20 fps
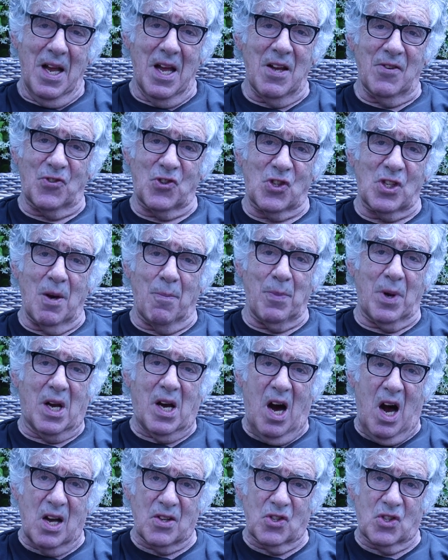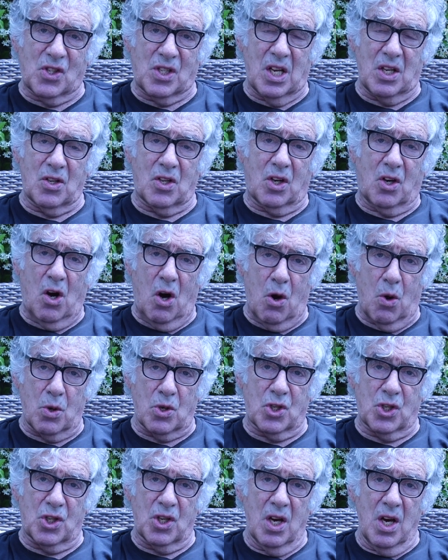if some constant
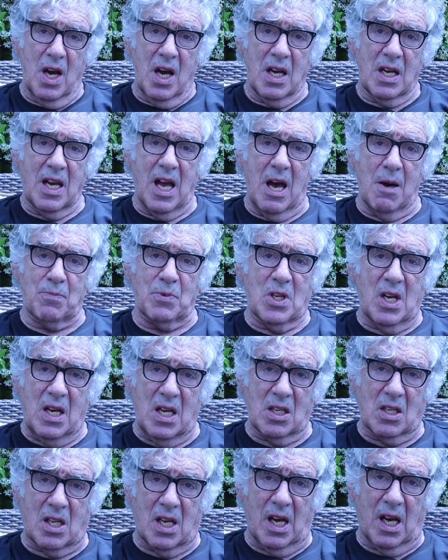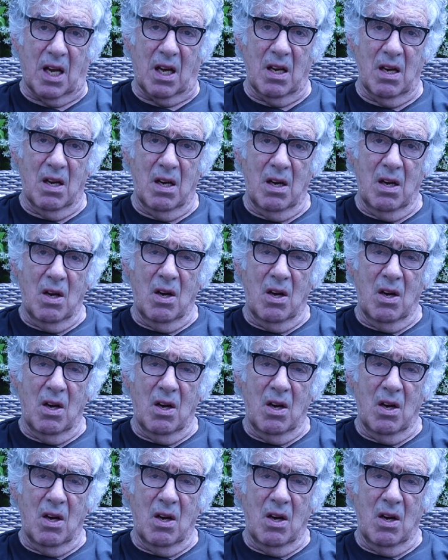coach kept hinting,